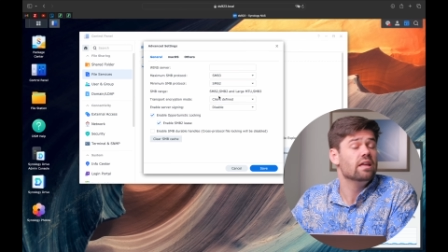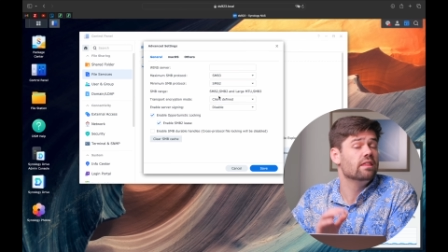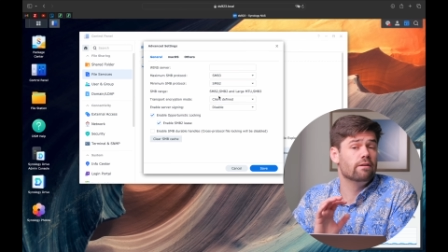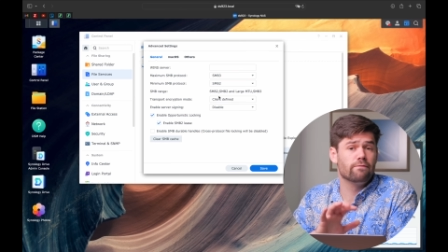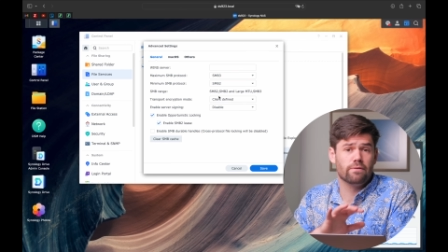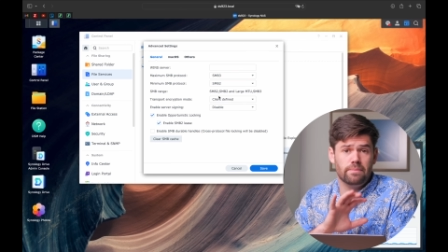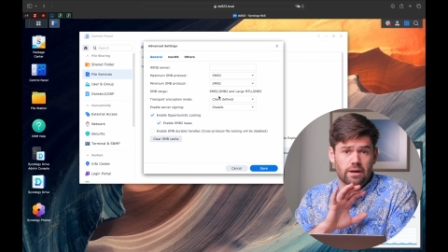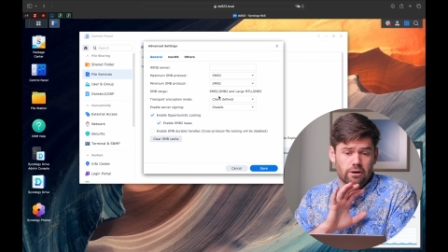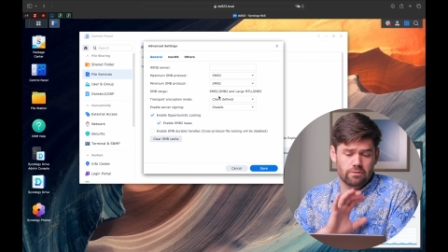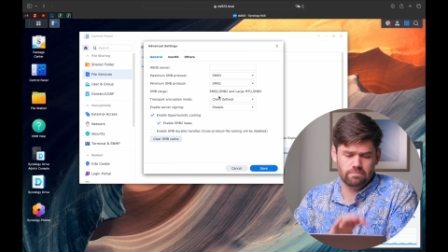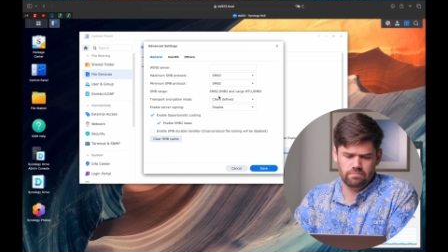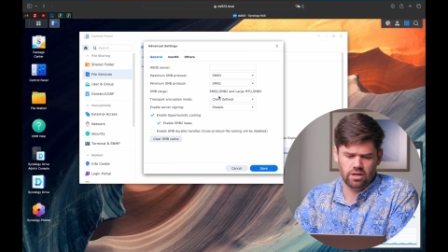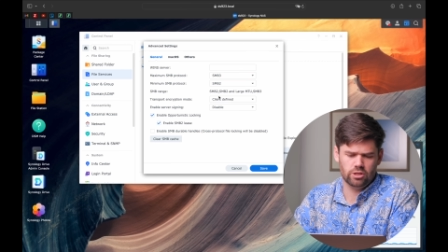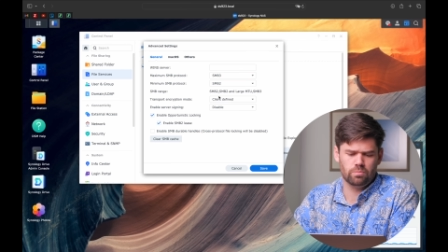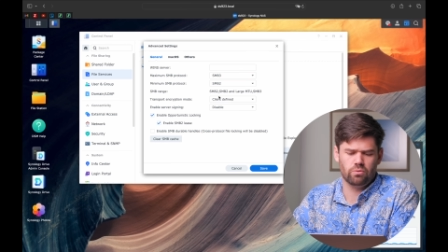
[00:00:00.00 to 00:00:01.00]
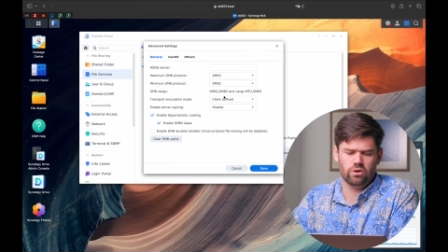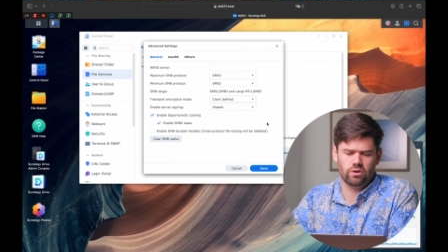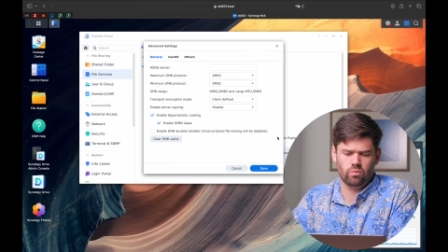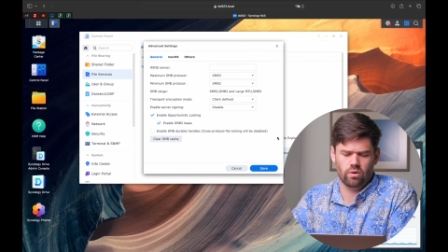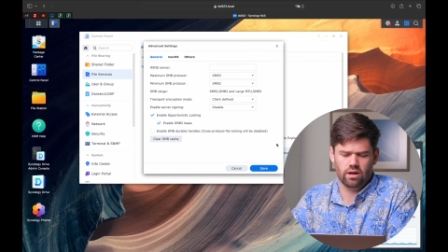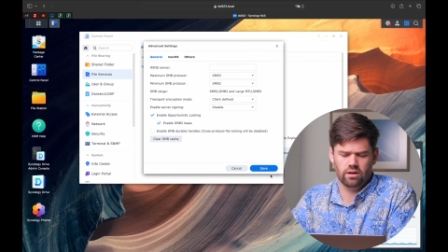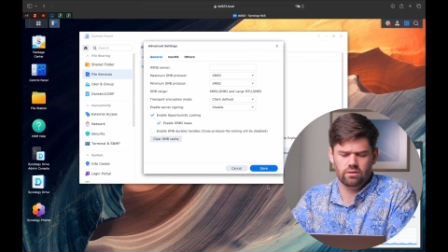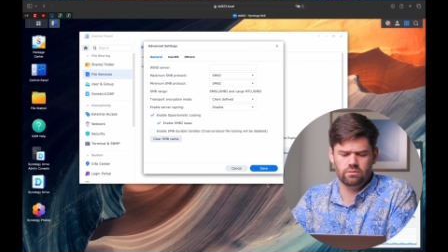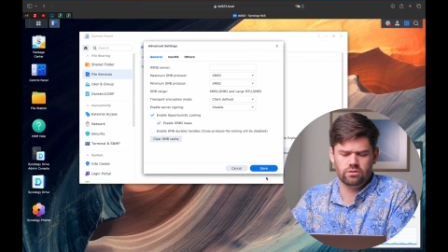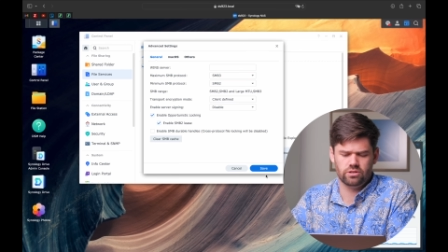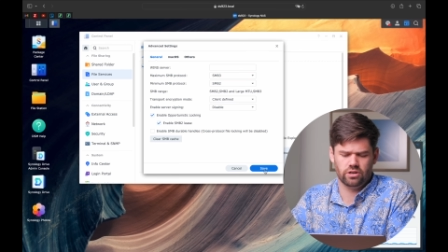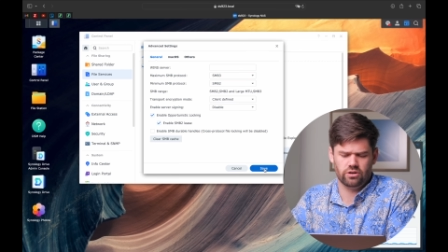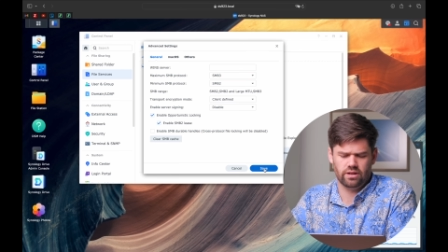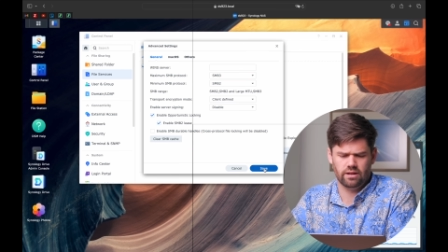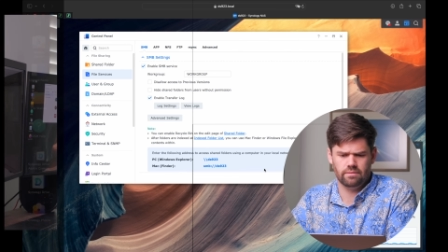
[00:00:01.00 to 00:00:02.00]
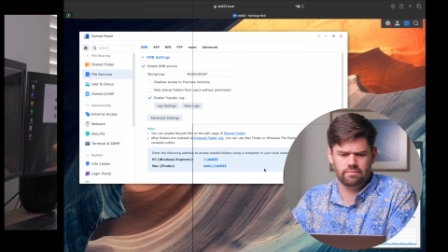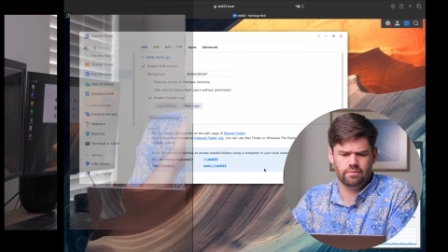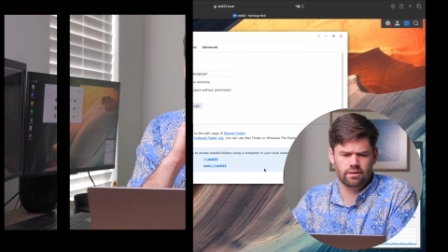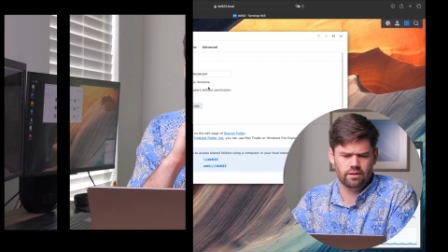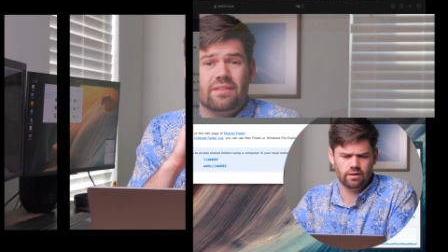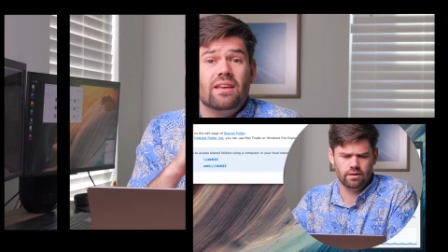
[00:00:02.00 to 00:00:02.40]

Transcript: Then from there, it's pretty well secured out.